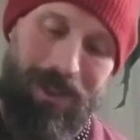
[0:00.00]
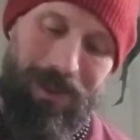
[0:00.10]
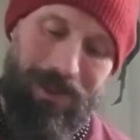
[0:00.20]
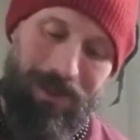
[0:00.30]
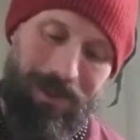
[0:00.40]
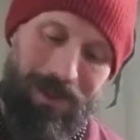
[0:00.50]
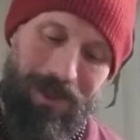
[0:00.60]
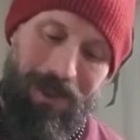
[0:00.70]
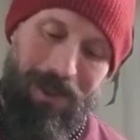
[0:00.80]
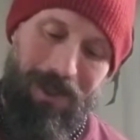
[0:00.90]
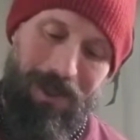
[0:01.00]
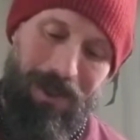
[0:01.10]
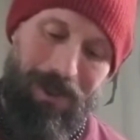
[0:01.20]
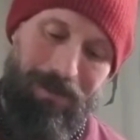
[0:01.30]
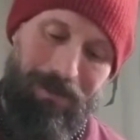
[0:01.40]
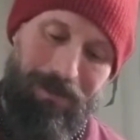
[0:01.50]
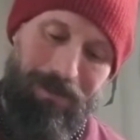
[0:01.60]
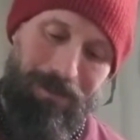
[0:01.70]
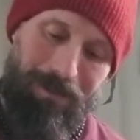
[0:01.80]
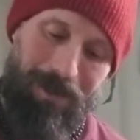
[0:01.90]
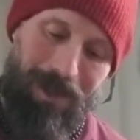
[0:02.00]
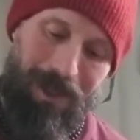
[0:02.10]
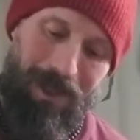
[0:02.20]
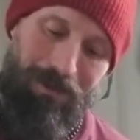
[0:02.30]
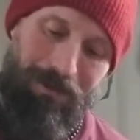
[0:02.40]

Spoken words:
And I